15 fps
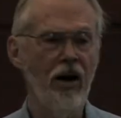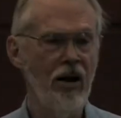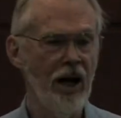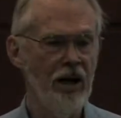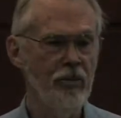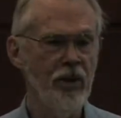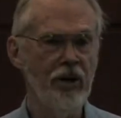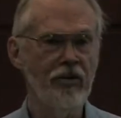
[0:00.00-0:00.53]
and
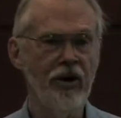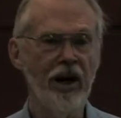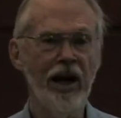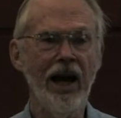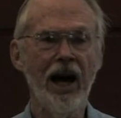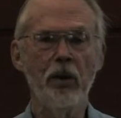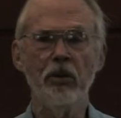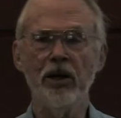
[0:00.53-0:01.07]
I've been very
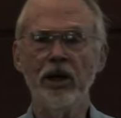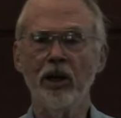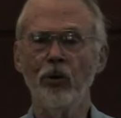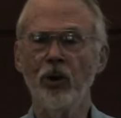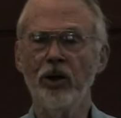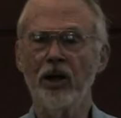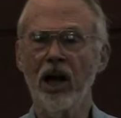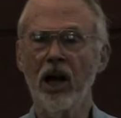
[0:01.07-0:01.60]
happy in
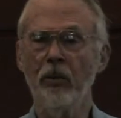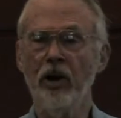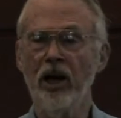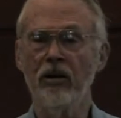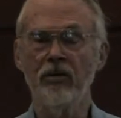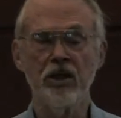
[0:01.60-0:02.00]
retirement ever